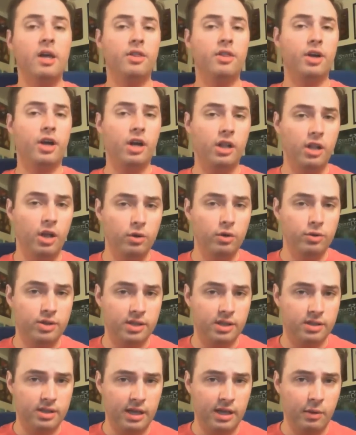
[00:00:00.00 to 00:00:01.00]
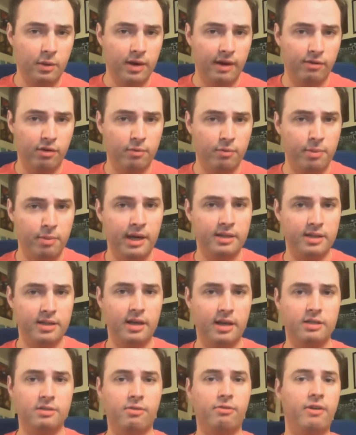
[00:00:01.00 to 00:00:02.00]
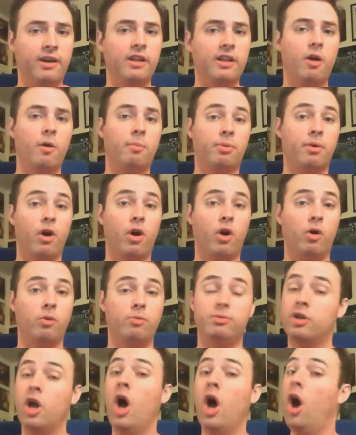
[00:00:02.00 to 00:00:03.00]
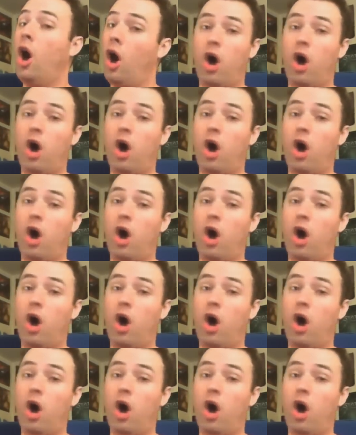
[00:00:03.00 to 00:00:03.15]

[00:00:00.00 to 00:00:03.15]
the closest he would ever be to his fellow probes,